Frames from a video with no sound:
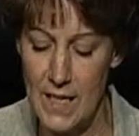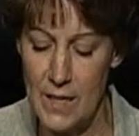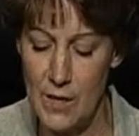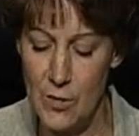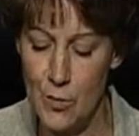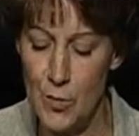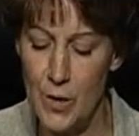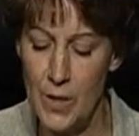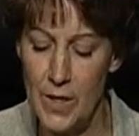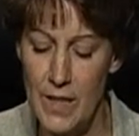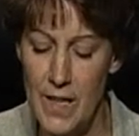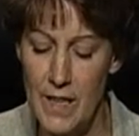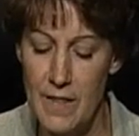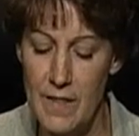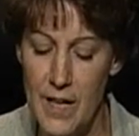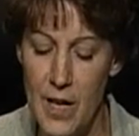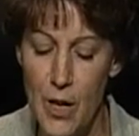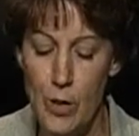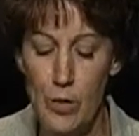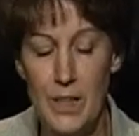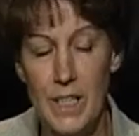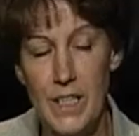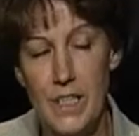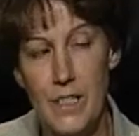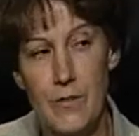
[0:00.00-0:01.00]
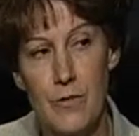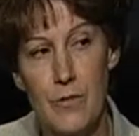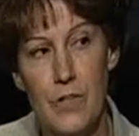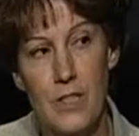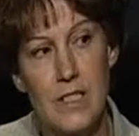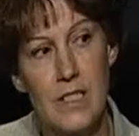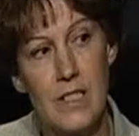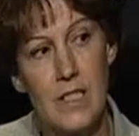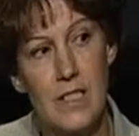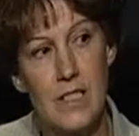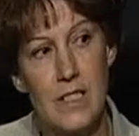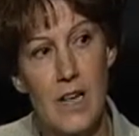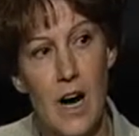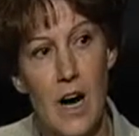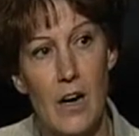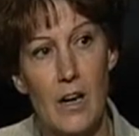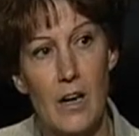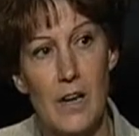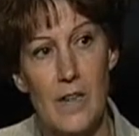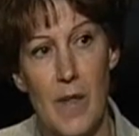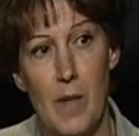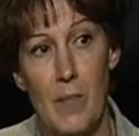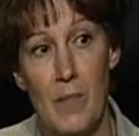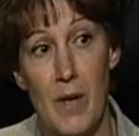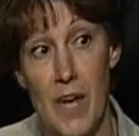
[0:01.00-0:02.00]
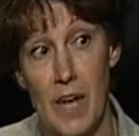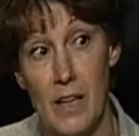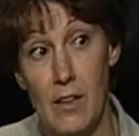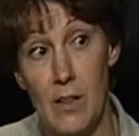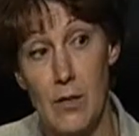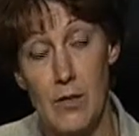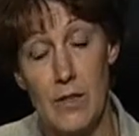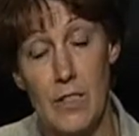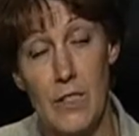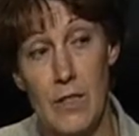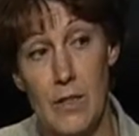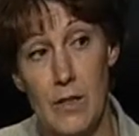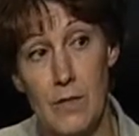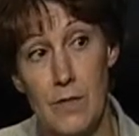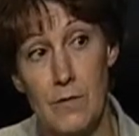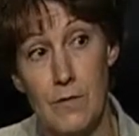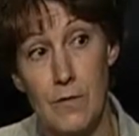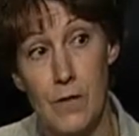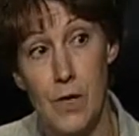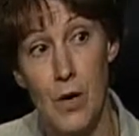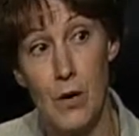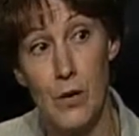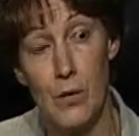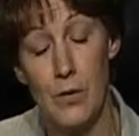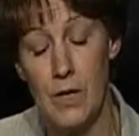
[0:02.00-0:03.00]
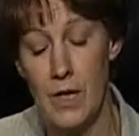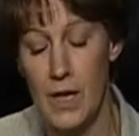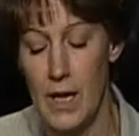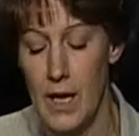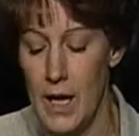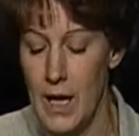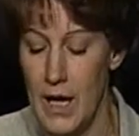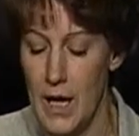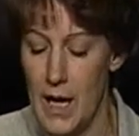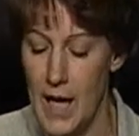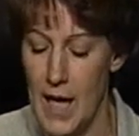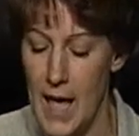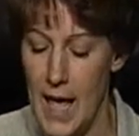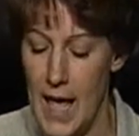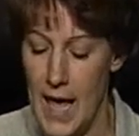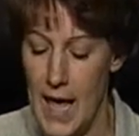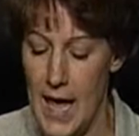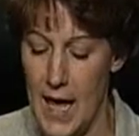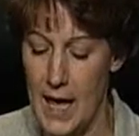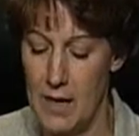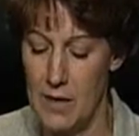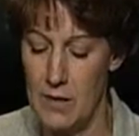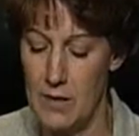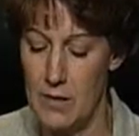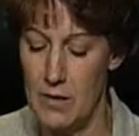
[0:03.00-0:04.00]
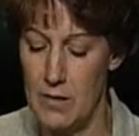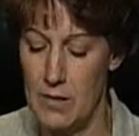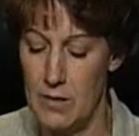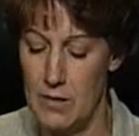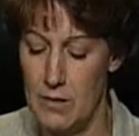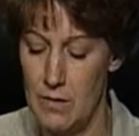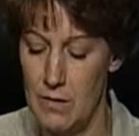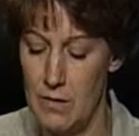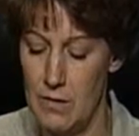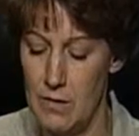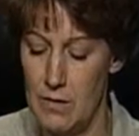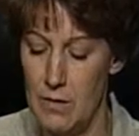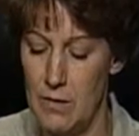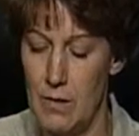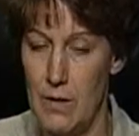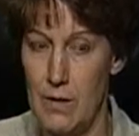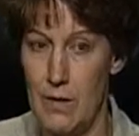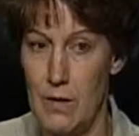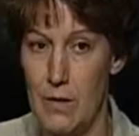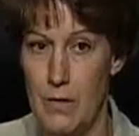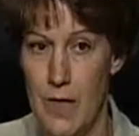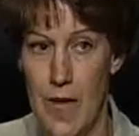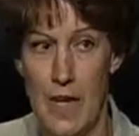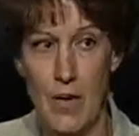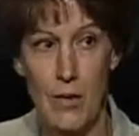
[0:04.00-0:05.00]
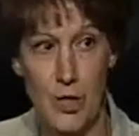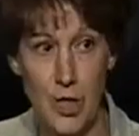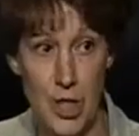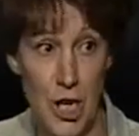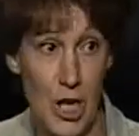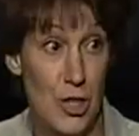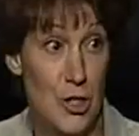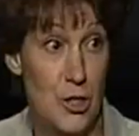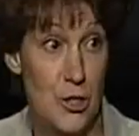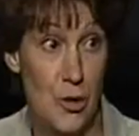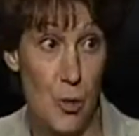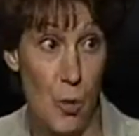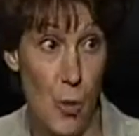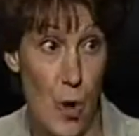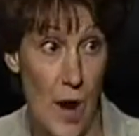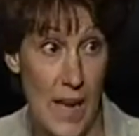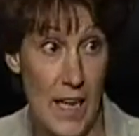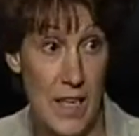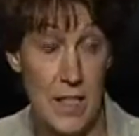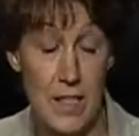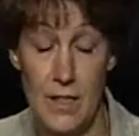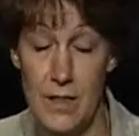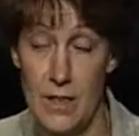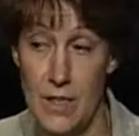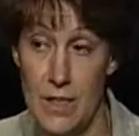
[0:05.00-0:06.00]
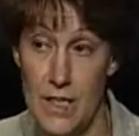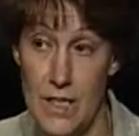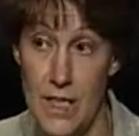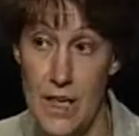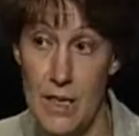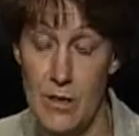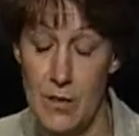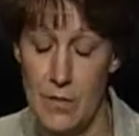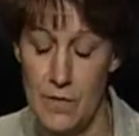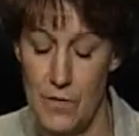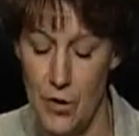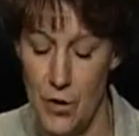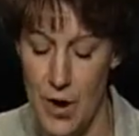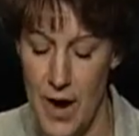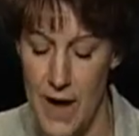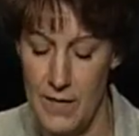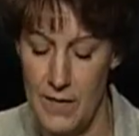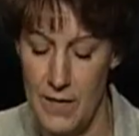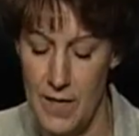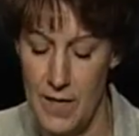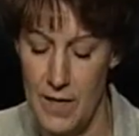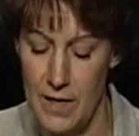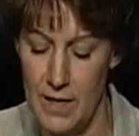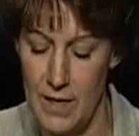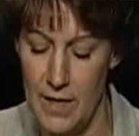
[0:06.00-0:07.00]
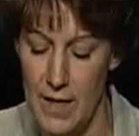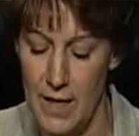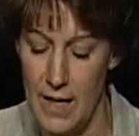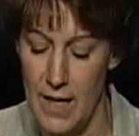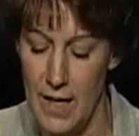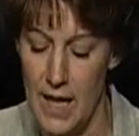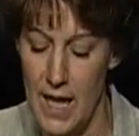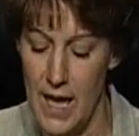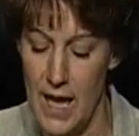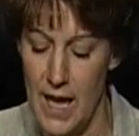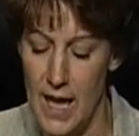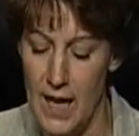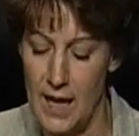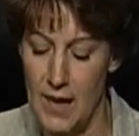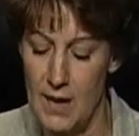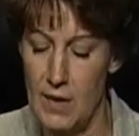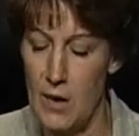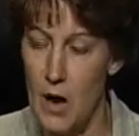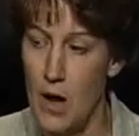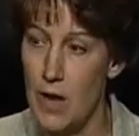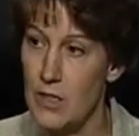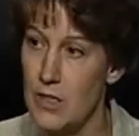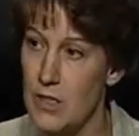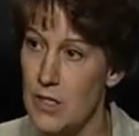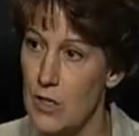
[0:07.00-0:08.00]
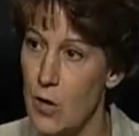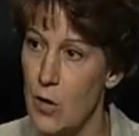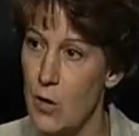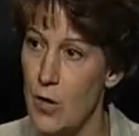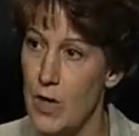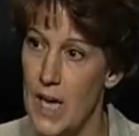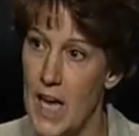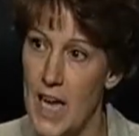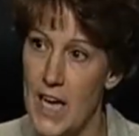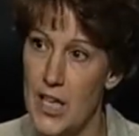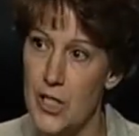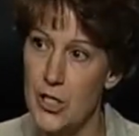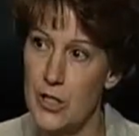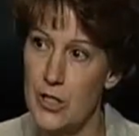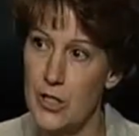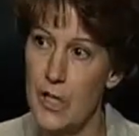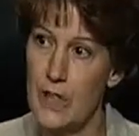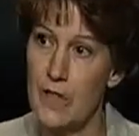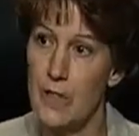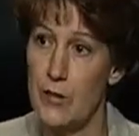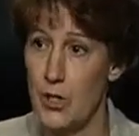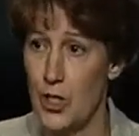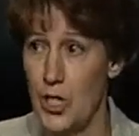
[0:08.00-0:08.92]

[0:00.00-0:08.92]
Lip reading: Really, the only differences are in the payloads that are flown, and that'll change the weight in the center of gravity. And also, occasionally, they'll